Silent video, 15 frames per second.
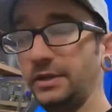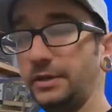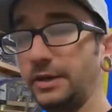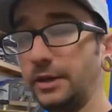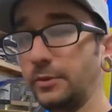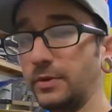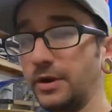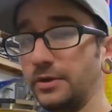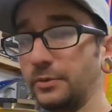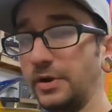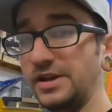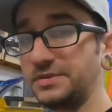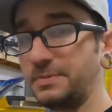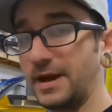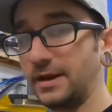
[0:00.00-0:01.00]
getting rid of the
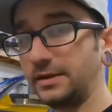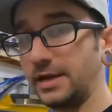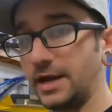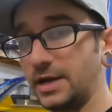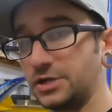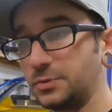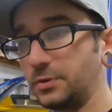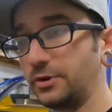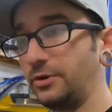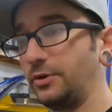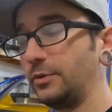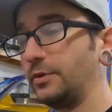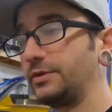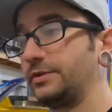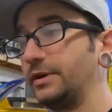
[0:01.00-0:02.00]
race pack dash. We're
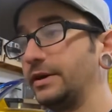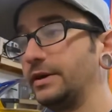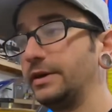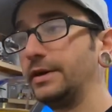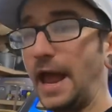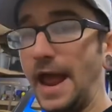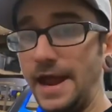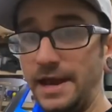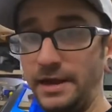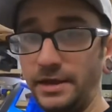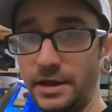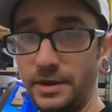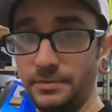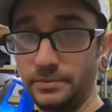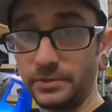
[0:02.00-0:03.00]
going with the
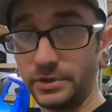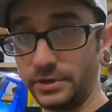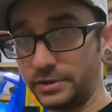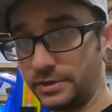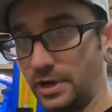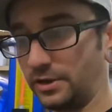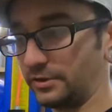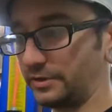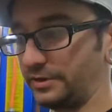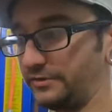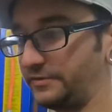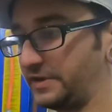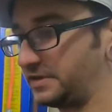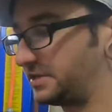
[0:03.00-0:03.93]
AEM color interface